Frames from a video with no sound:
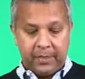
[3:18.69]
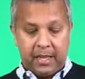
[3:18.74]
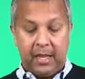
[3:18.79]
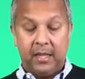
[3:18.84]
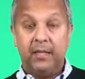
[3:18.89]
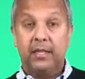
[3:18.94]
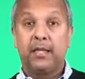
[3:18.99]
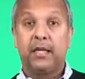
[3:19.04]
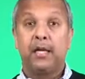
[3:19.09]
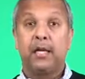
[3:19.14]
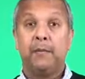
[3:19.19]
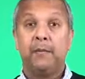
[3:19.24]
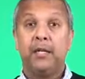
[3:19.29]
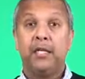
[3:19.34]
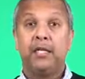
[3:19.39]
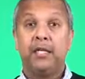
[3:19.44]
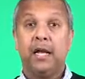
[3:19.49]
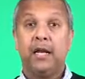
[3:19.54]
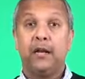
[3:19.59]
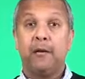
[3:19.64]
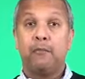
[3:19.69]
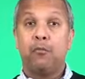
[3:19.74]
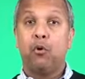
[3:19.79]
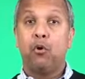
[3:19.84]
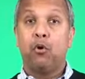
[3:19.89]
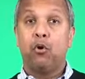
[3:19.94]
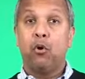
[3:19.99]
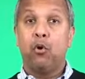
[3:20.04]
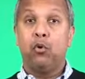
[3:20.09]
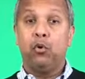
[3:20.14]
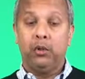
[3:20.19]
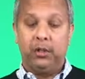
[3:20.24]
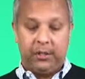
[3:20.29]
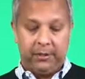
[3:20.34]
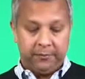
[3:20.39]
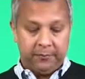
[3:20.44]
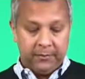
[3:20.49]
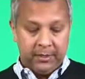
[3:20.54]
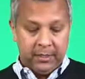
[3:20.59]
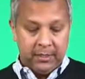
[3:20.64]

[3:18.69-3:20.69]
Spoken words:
and the gigabit data port only.